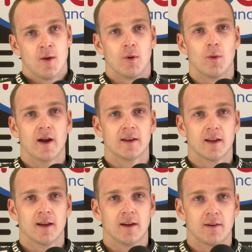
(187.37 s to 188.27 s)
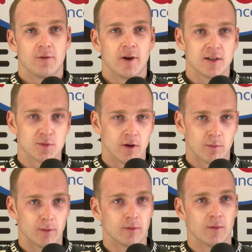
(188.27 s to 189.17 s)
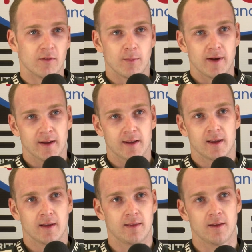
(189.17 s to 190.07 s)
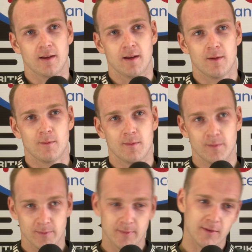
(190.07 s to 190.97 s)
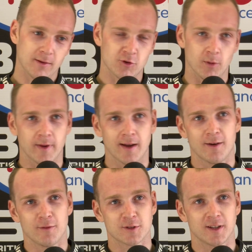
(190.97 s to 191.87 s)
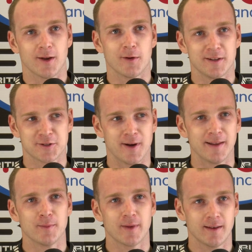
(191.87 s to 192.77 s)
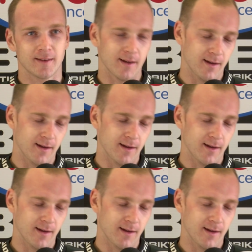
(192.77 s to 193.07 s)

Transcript: But we had a really small problem with the bike that dropped me out, obviously going into Island Bend,